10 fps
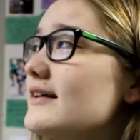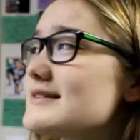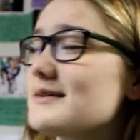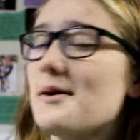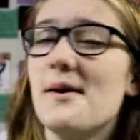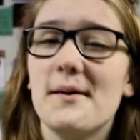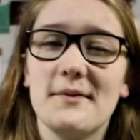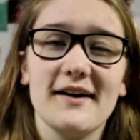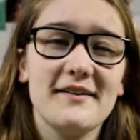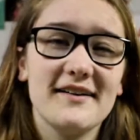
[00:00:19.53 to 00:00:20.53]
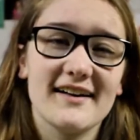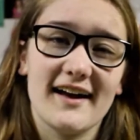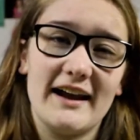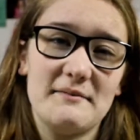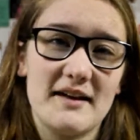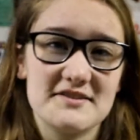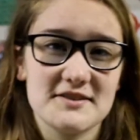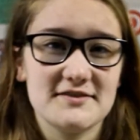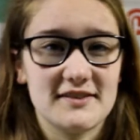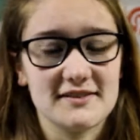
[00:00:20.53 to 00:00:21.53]
It's about a guy named
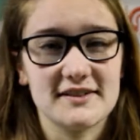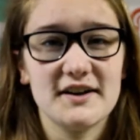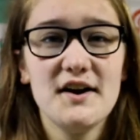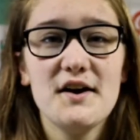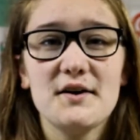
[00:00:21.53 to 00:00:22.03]
Ezra Faulkner